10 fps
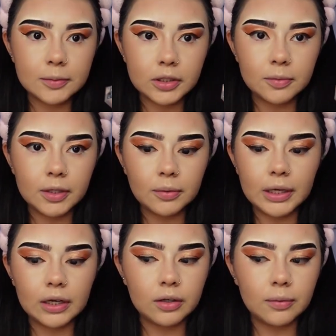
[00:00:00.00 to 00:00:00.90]
sponsored, by the way.
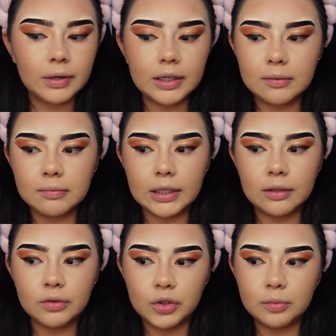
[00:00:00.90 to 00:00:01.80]
I don't know why I'm
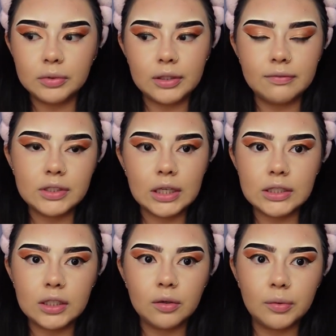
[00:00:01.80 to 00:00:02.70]
like super
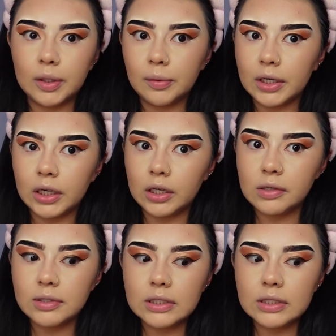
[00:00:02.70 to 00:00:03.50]
emphasizing on really wanting to use